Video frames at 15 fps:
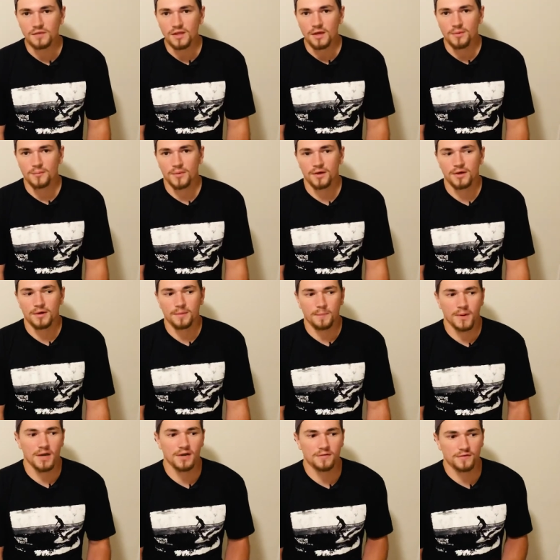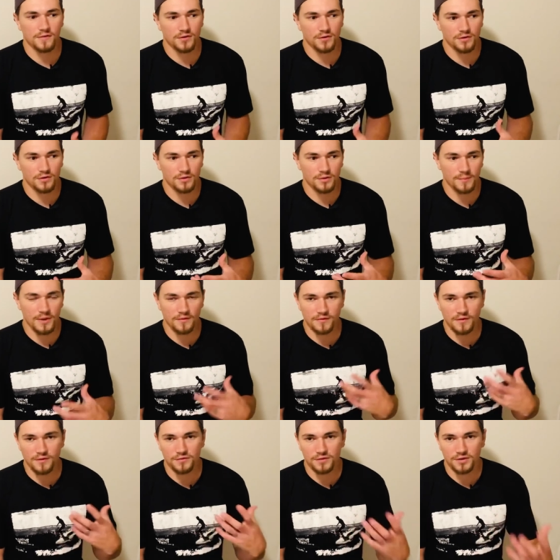but by far my
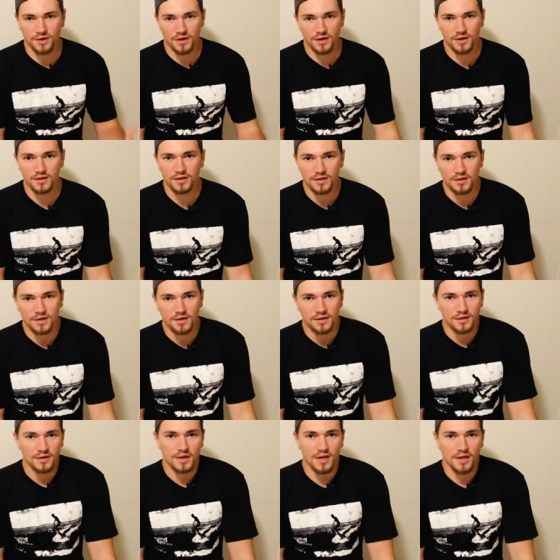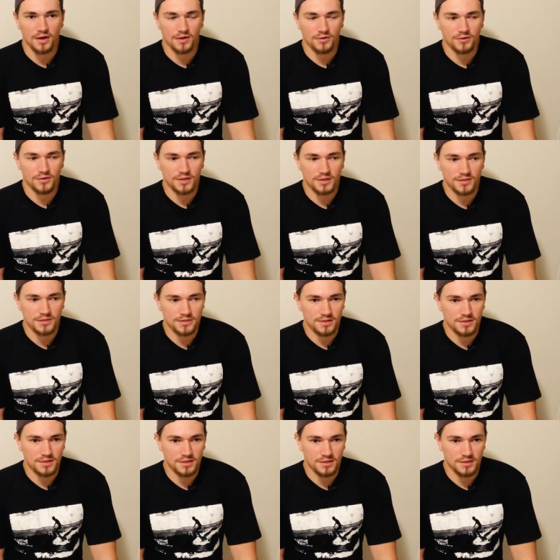favorite knot now is
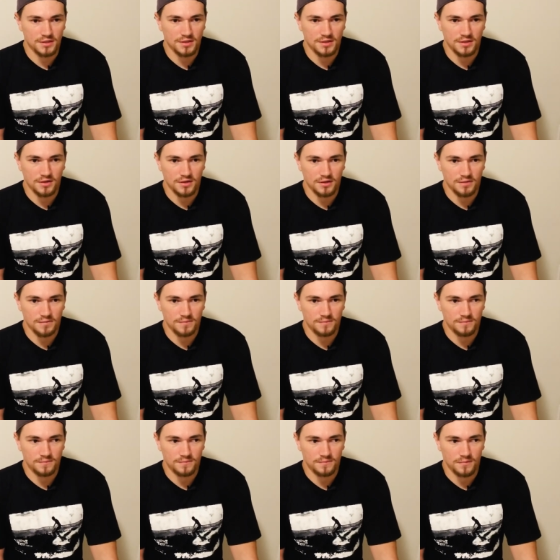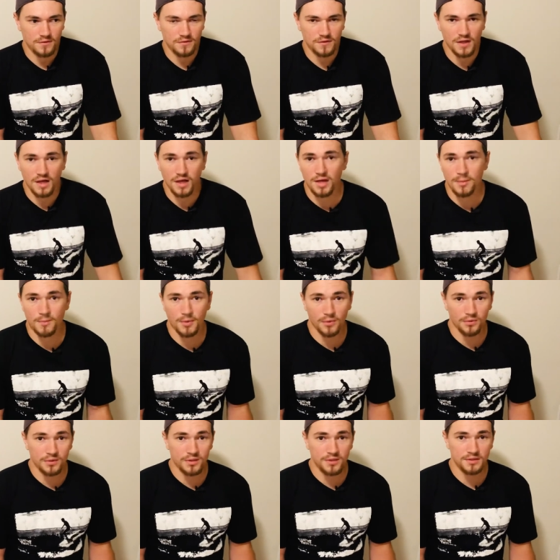the um, flying
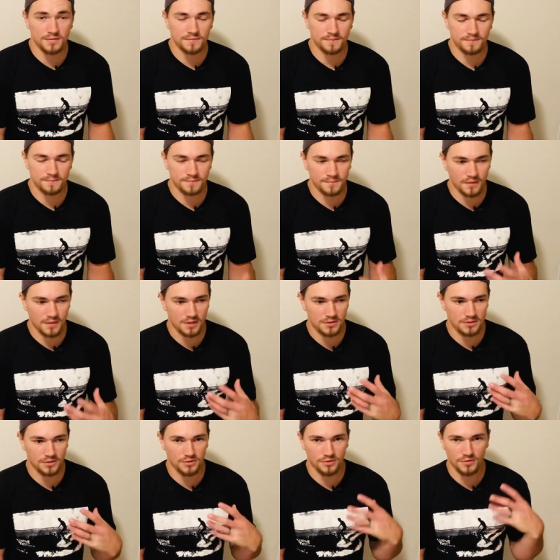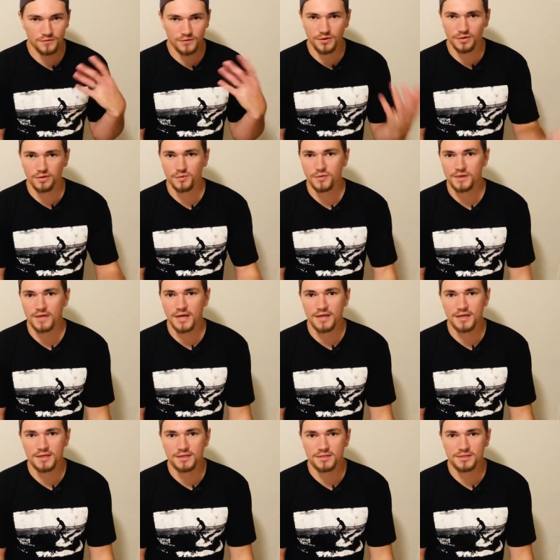bowline so if you don't know what that
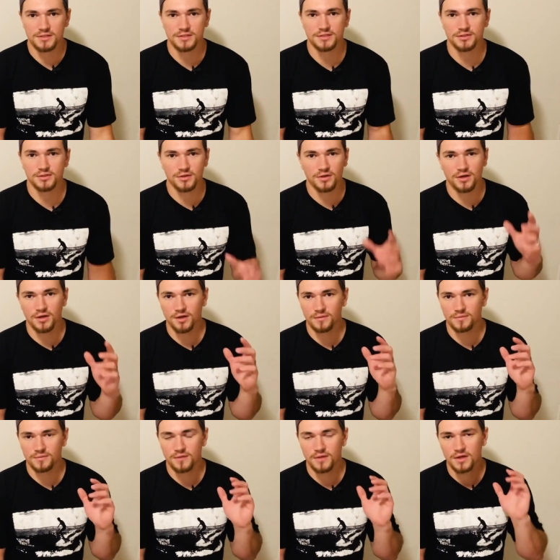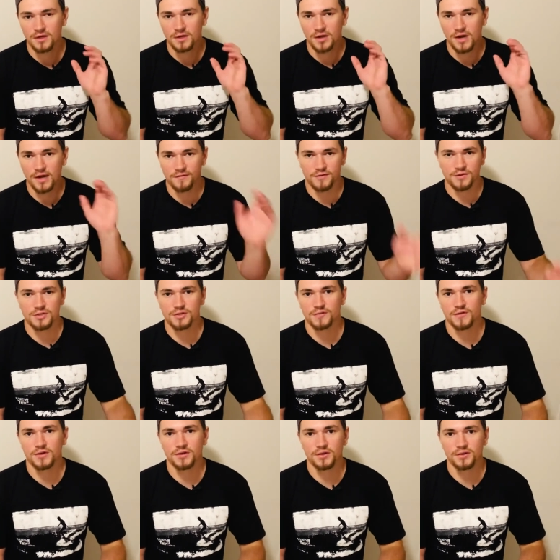is um, after this
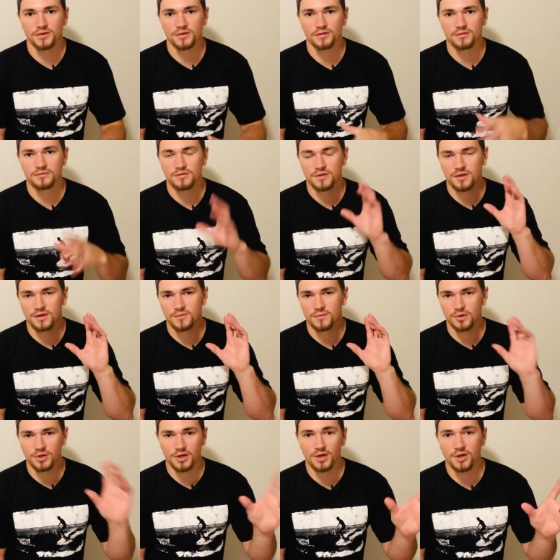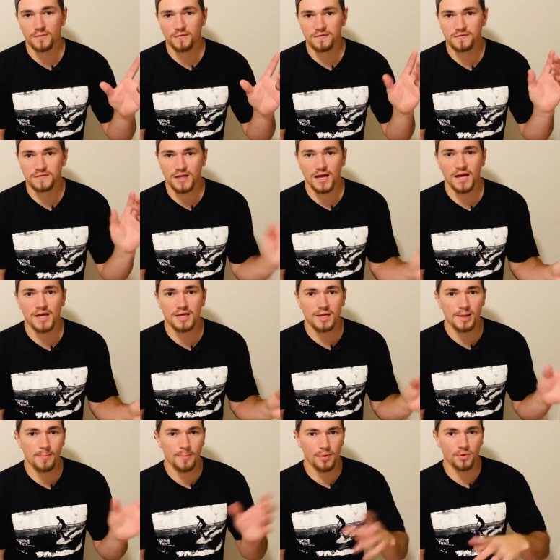video um, look up
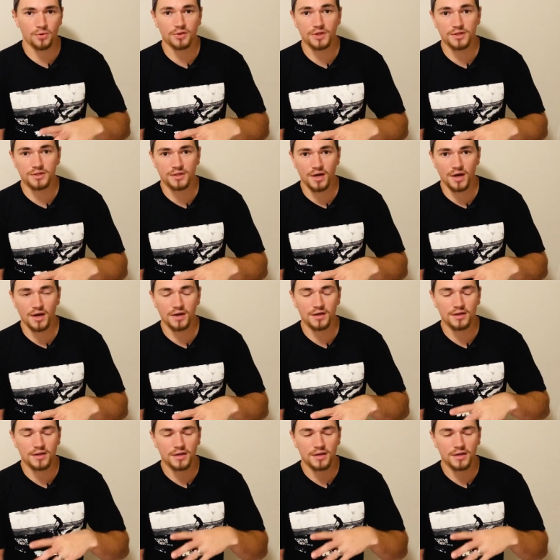flying bowline knot